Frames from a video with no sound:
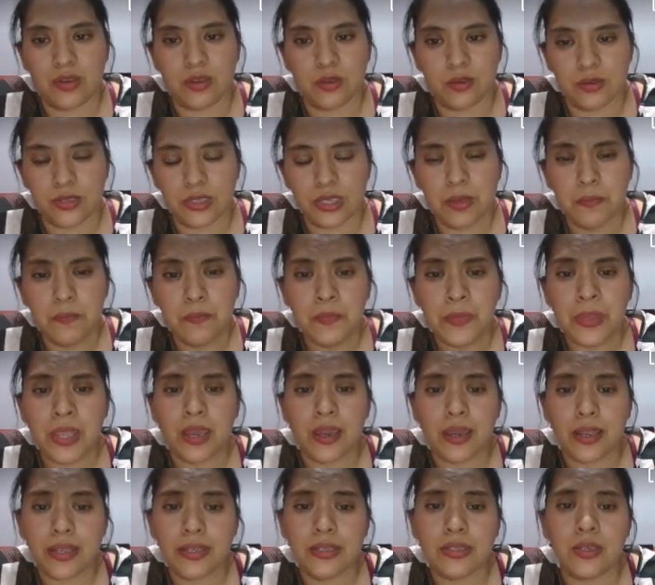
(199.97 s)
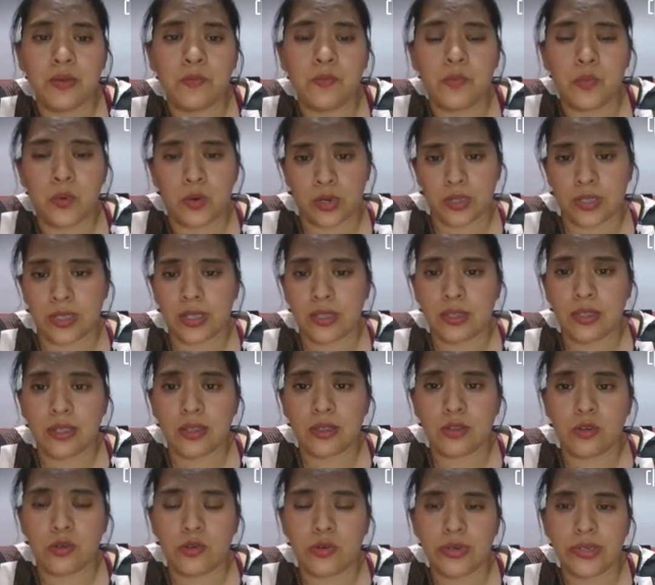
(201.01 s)
You see, it is important
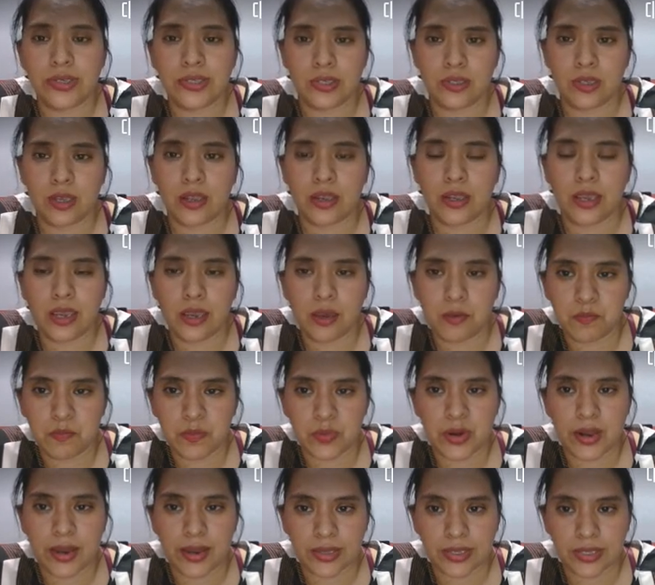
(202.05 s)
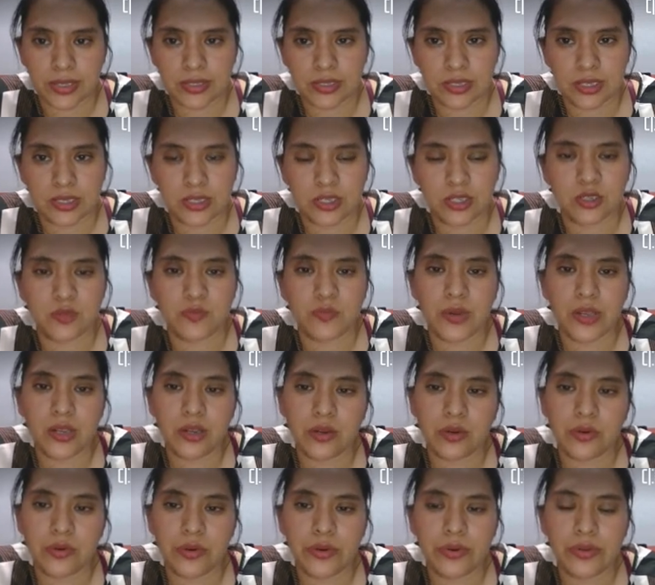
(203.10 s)
that you study and practice these
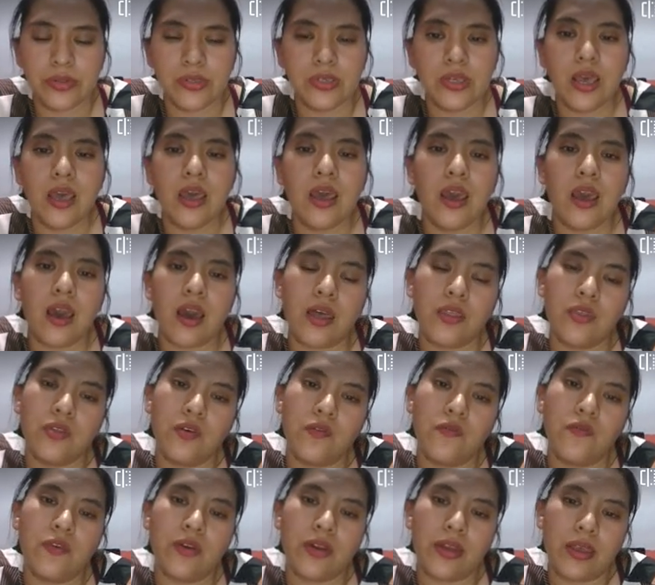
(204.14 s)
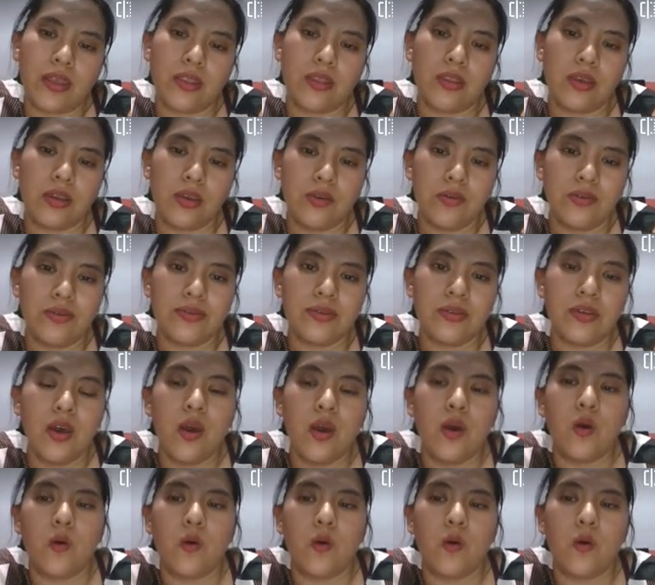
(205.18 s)
spelling rules, and don't forget the use.